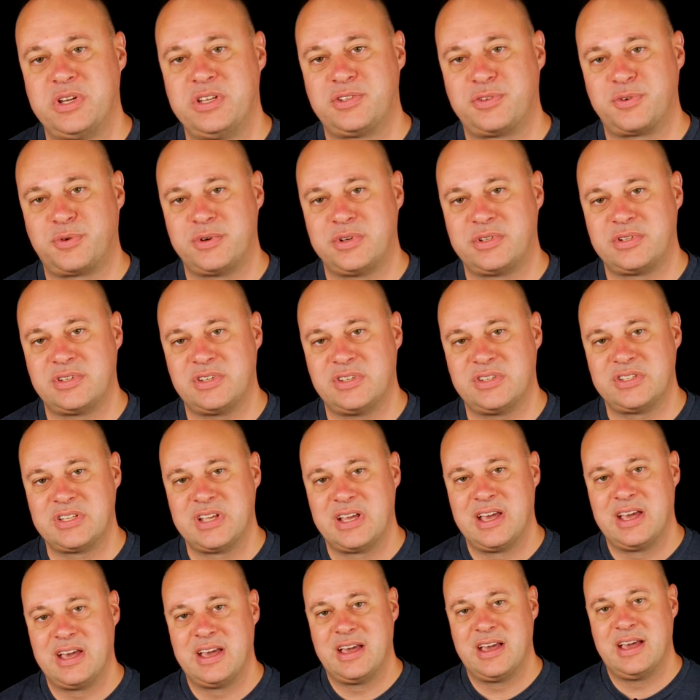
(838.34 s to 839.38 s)
resources
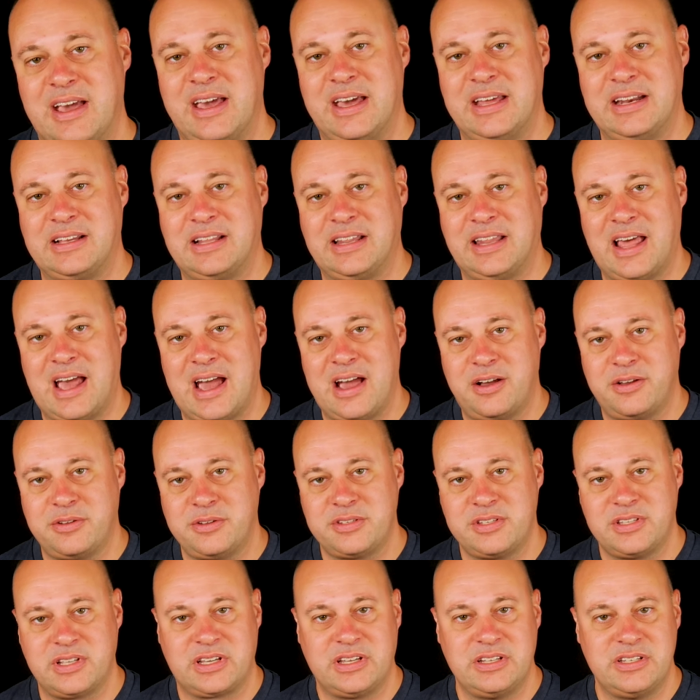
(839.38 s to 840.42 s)
and
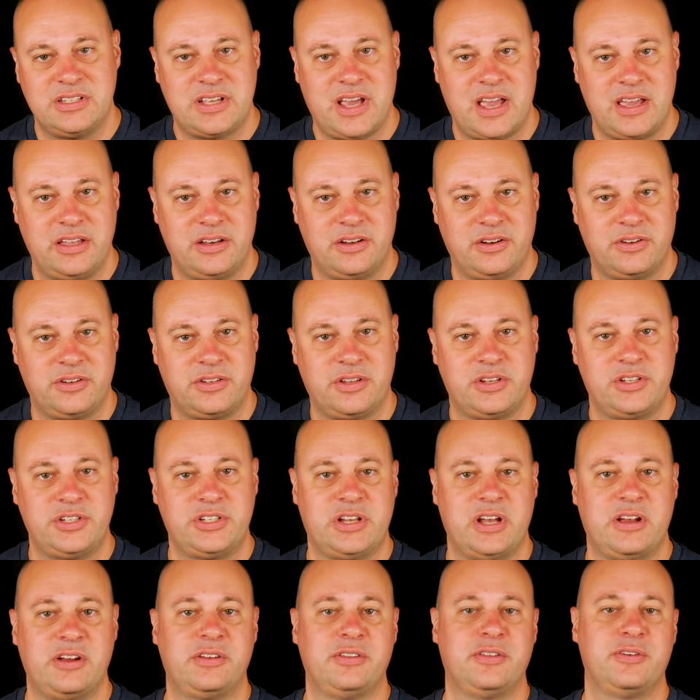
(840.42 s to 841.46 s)
allows the container to
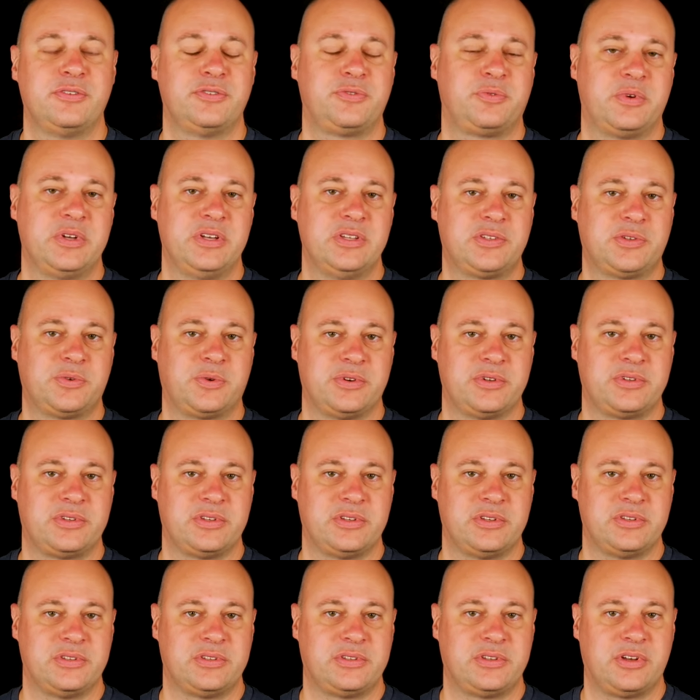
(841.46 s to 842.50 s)
share those
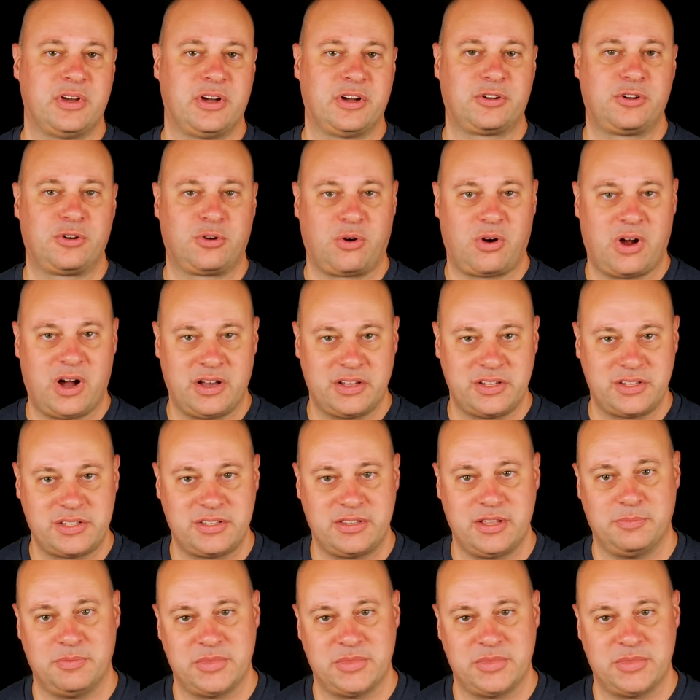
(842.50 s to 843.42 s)
resources across